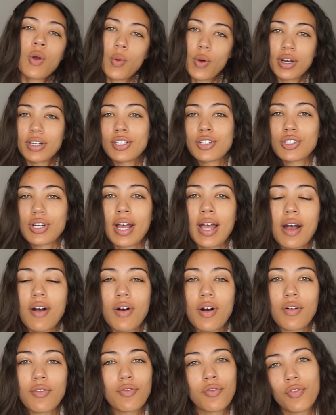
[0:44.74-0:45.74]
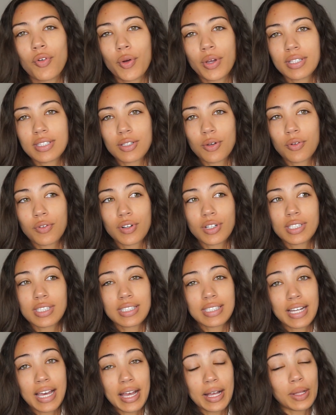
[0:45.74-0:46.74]
wanted to try out a voiceover
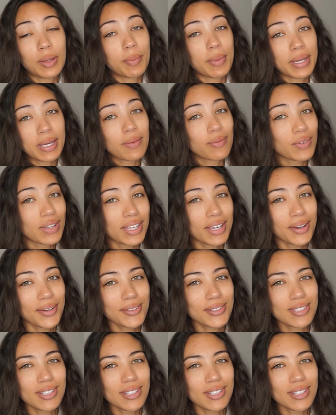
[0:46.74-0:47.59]
style makeup video.